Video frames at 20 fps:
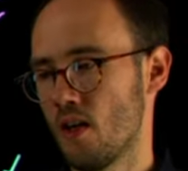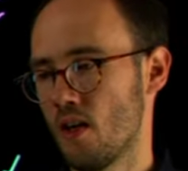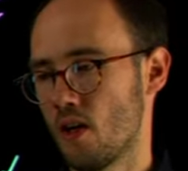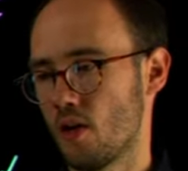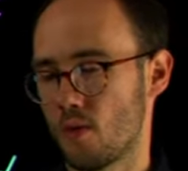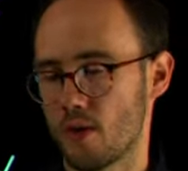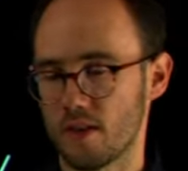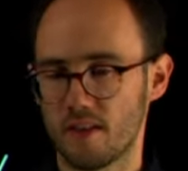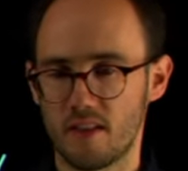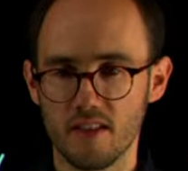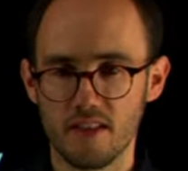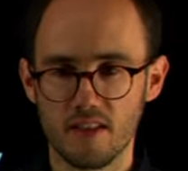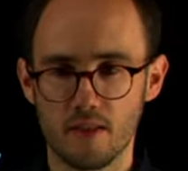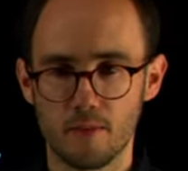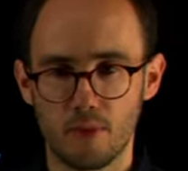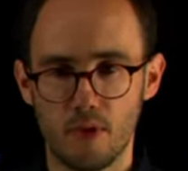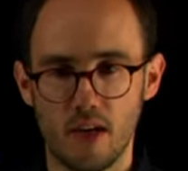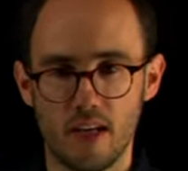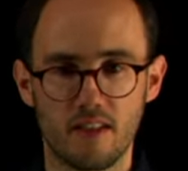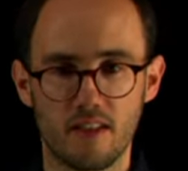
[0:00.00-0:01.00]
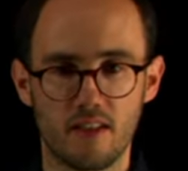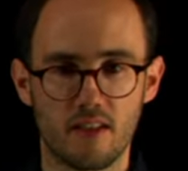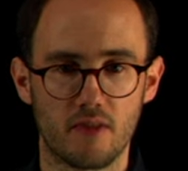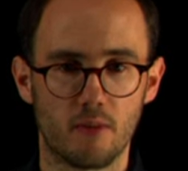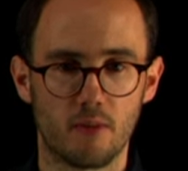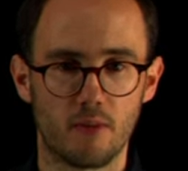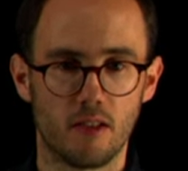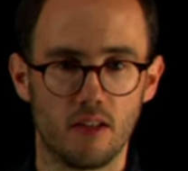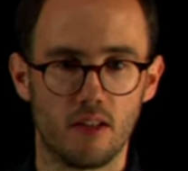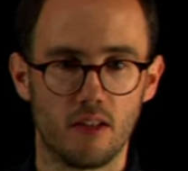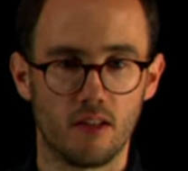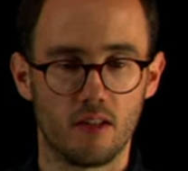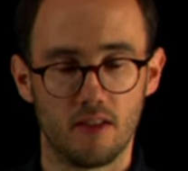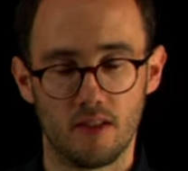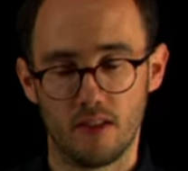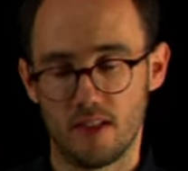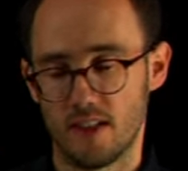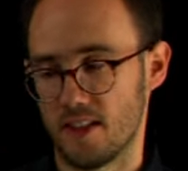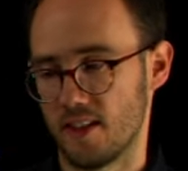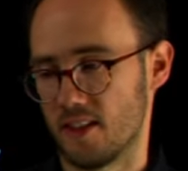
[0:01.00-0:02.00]
What this in practice will
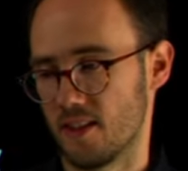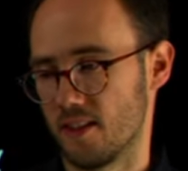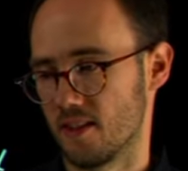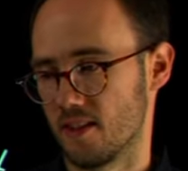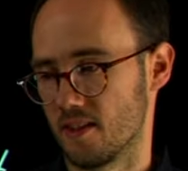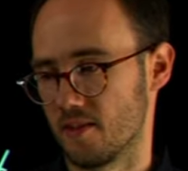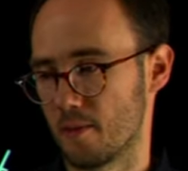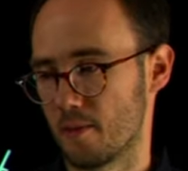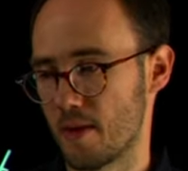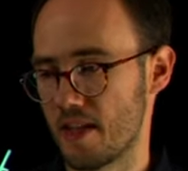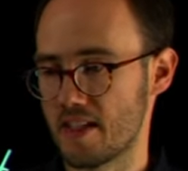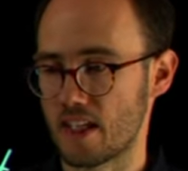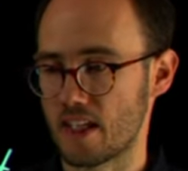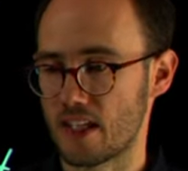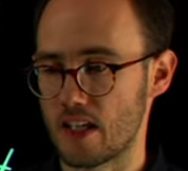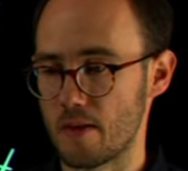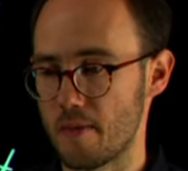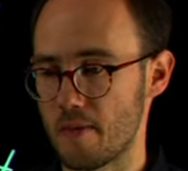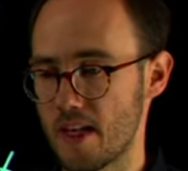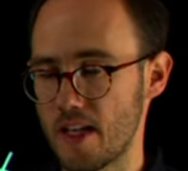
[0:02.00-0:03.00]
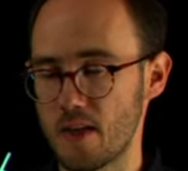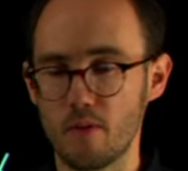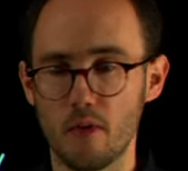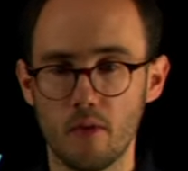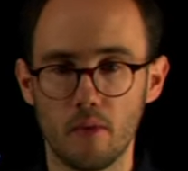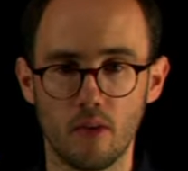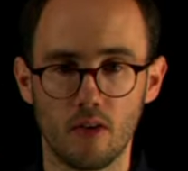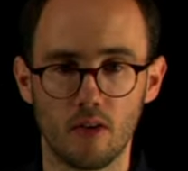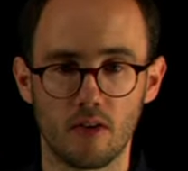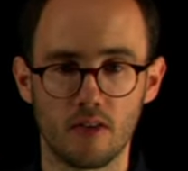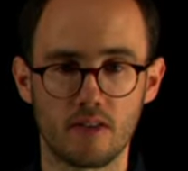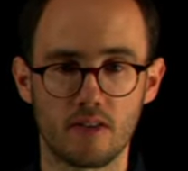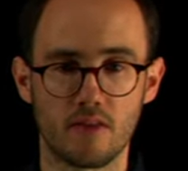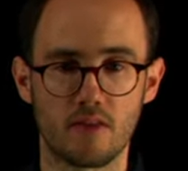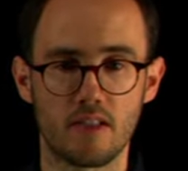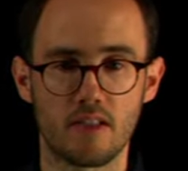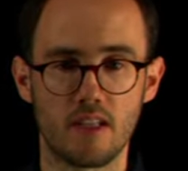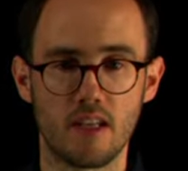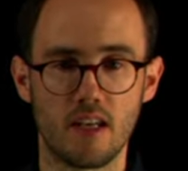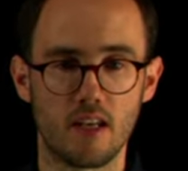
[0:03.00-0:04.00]
basically mean, we will also
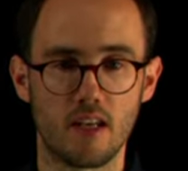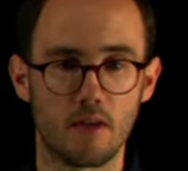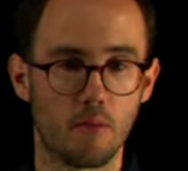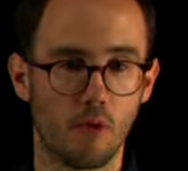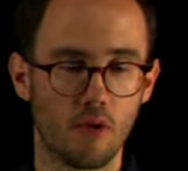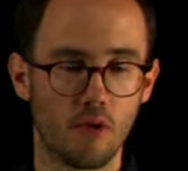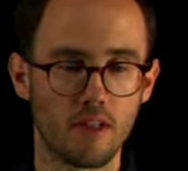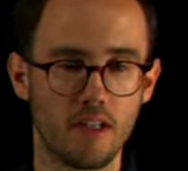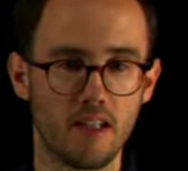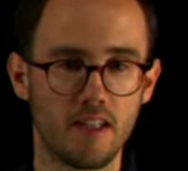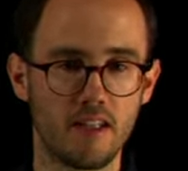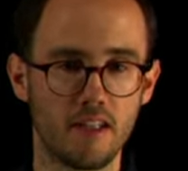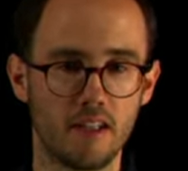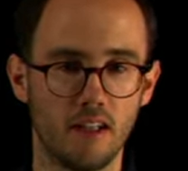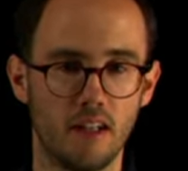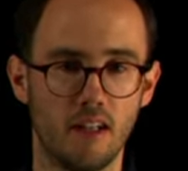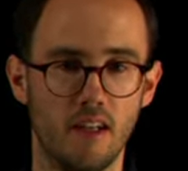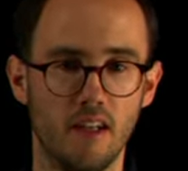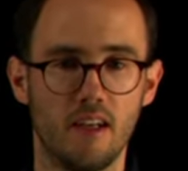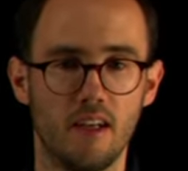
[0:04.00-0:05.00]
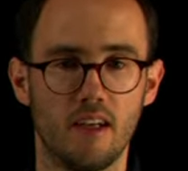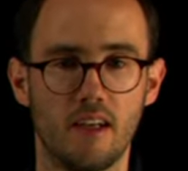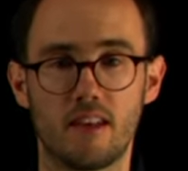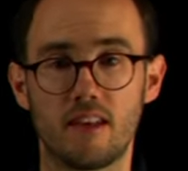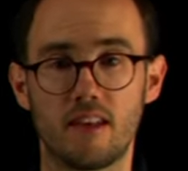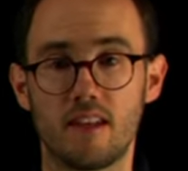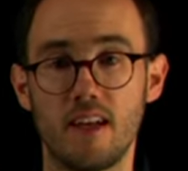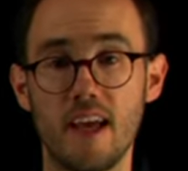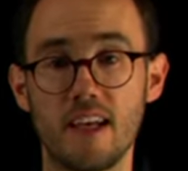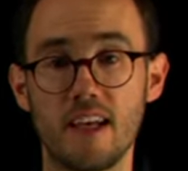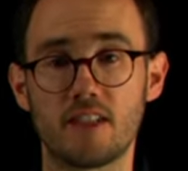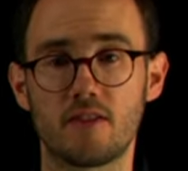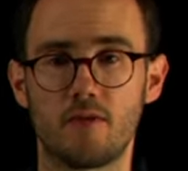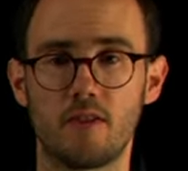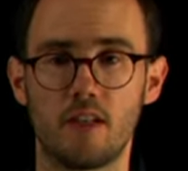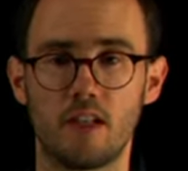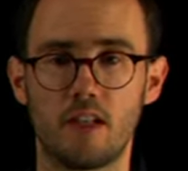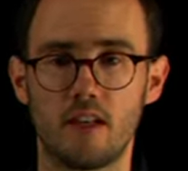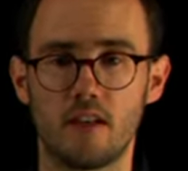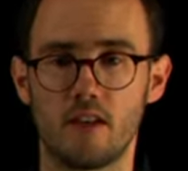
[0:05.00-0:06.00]
see in more detail in the next
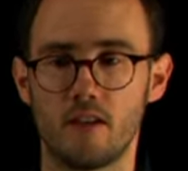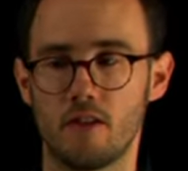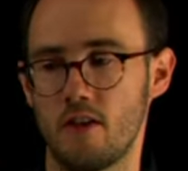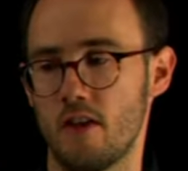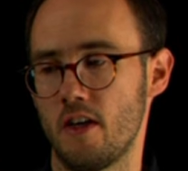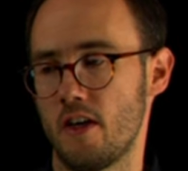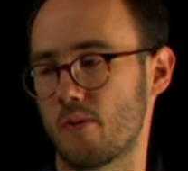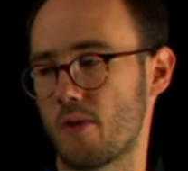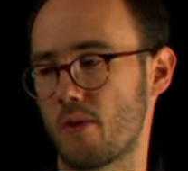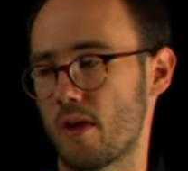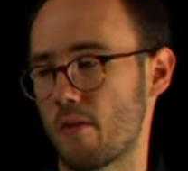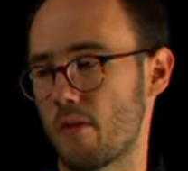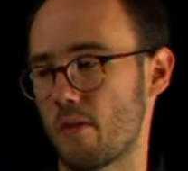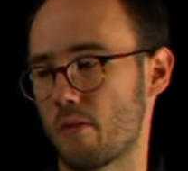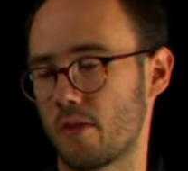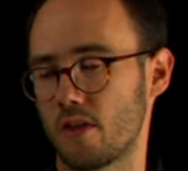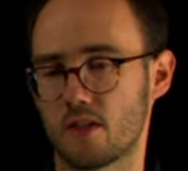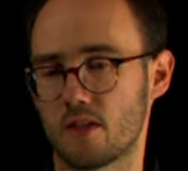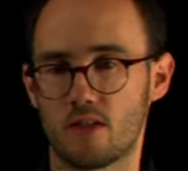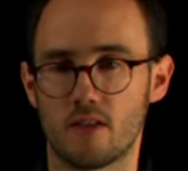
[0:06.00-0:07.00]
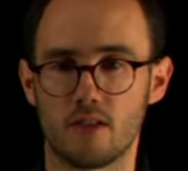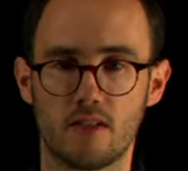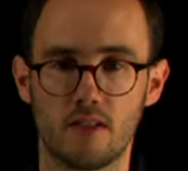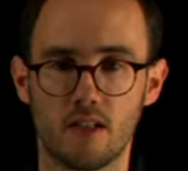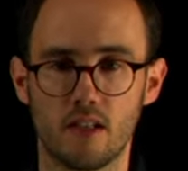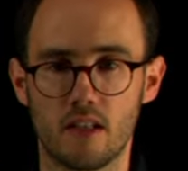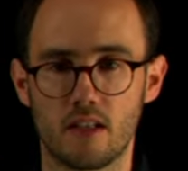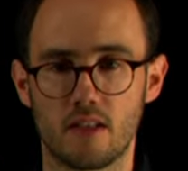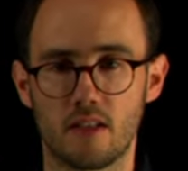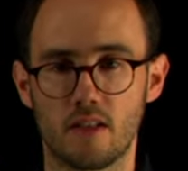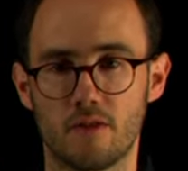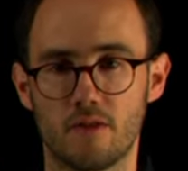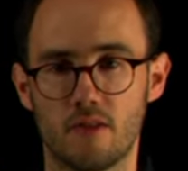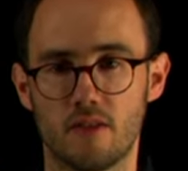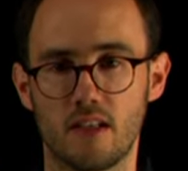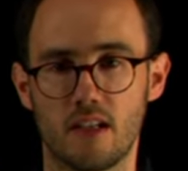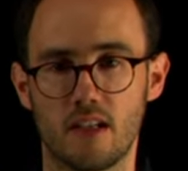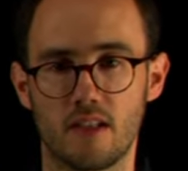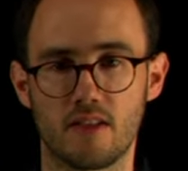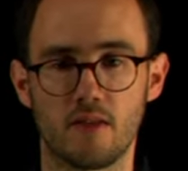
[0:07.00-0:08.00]
video, where we will consider different
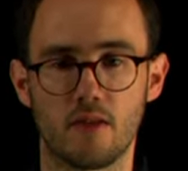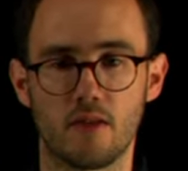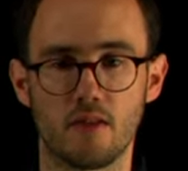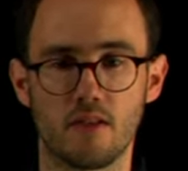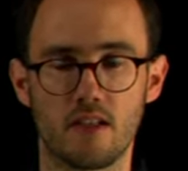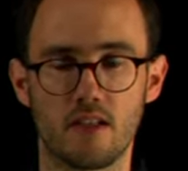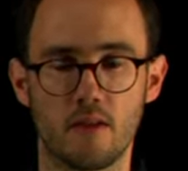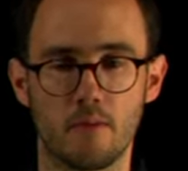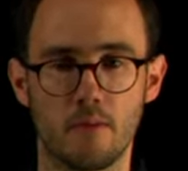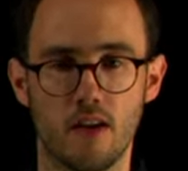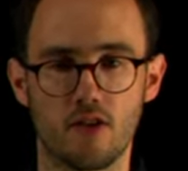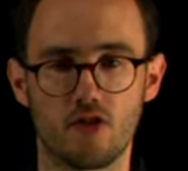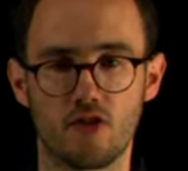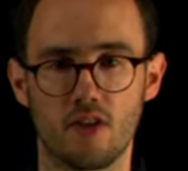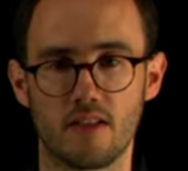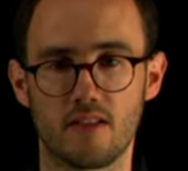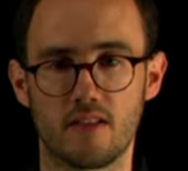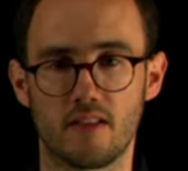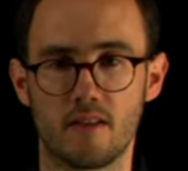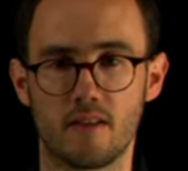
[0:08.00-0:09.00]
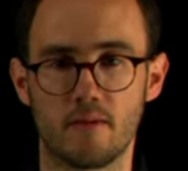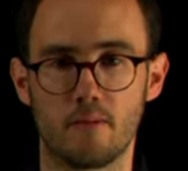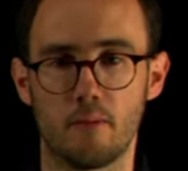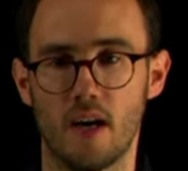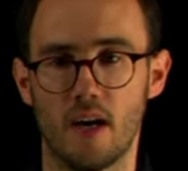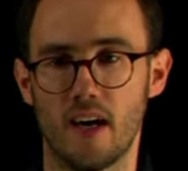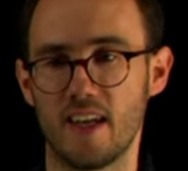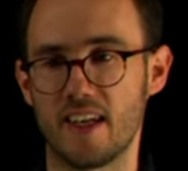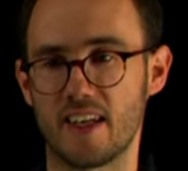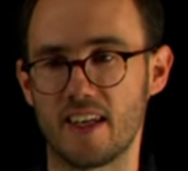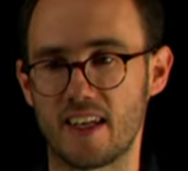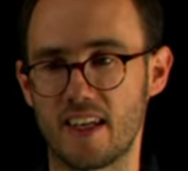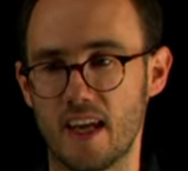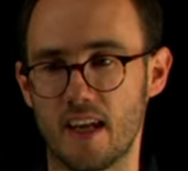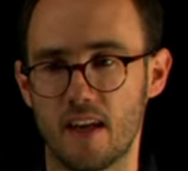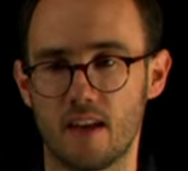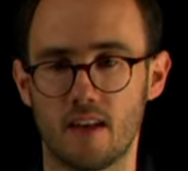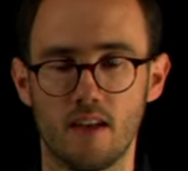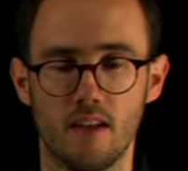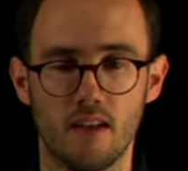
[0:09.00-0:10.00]
uncertainty measures by,
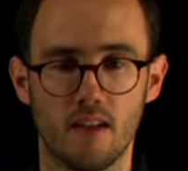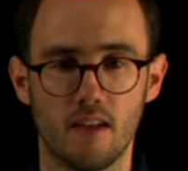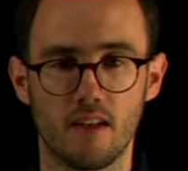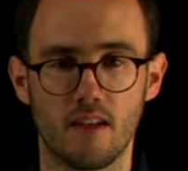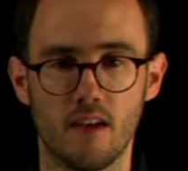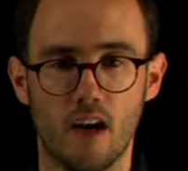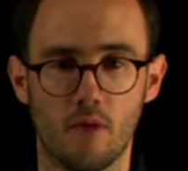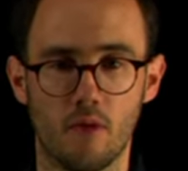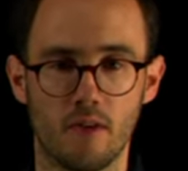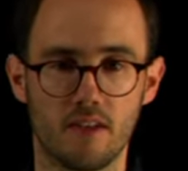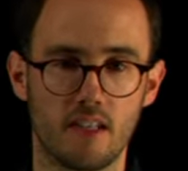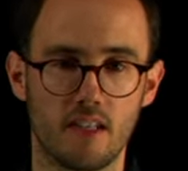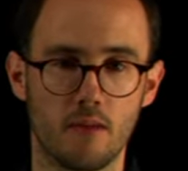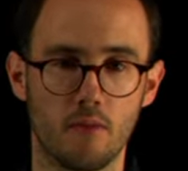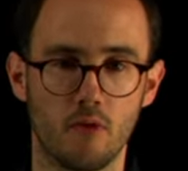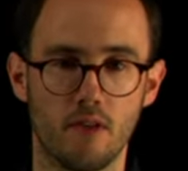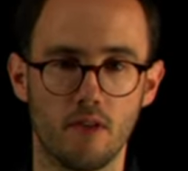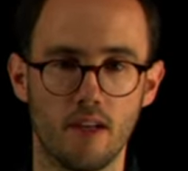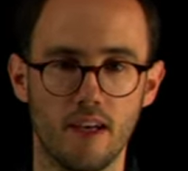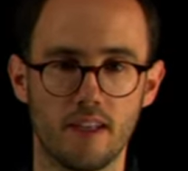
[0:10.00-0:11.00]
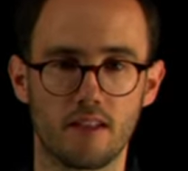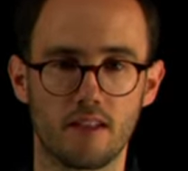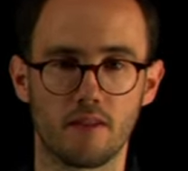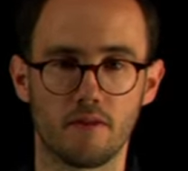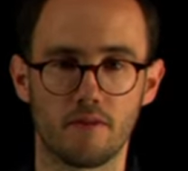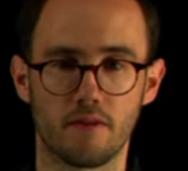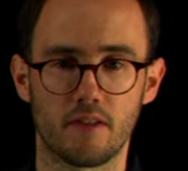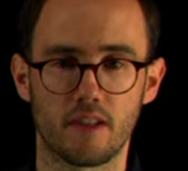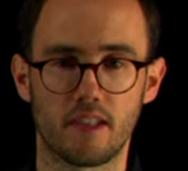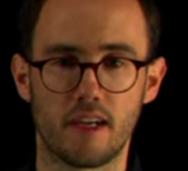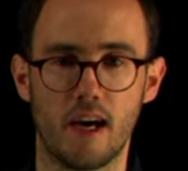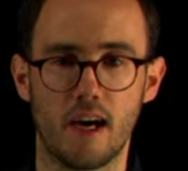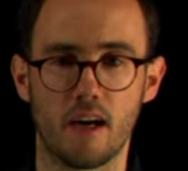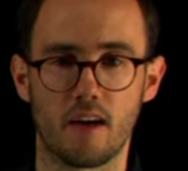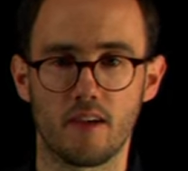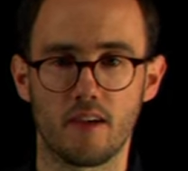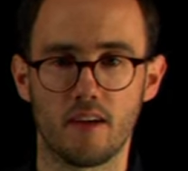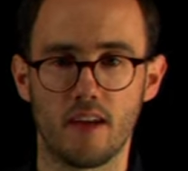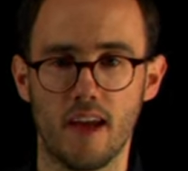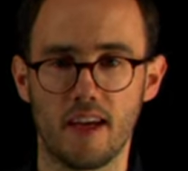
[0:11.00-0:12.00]
again, our simulative car
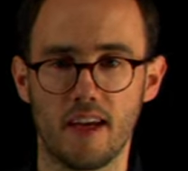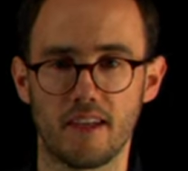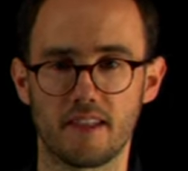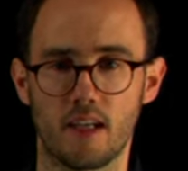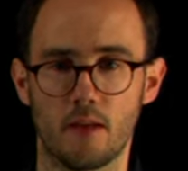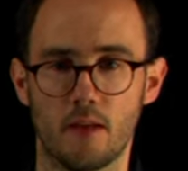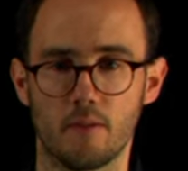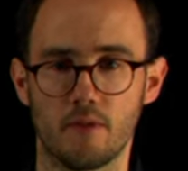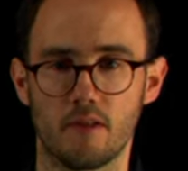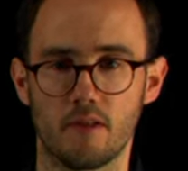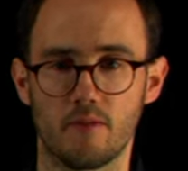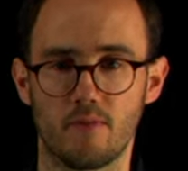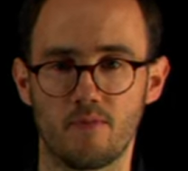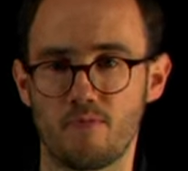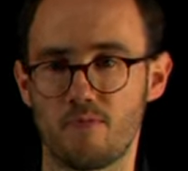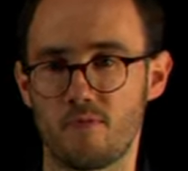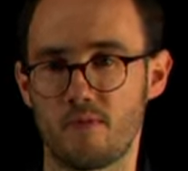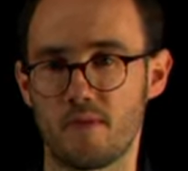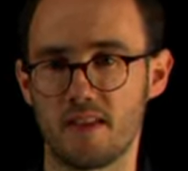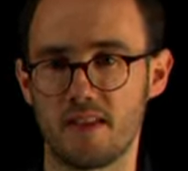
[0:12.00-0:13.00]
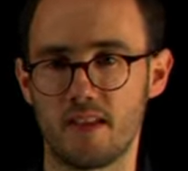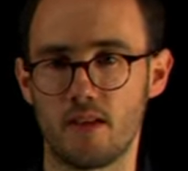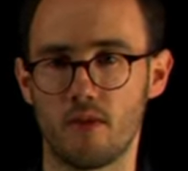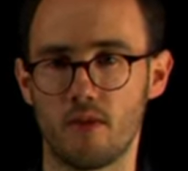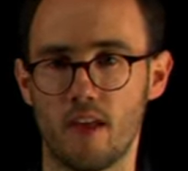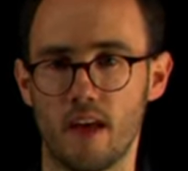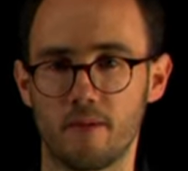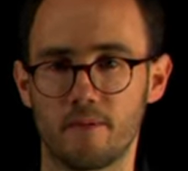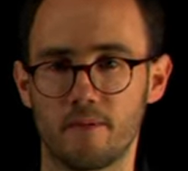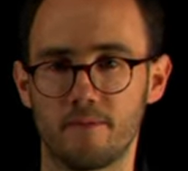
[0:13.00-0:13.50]
example. See you then.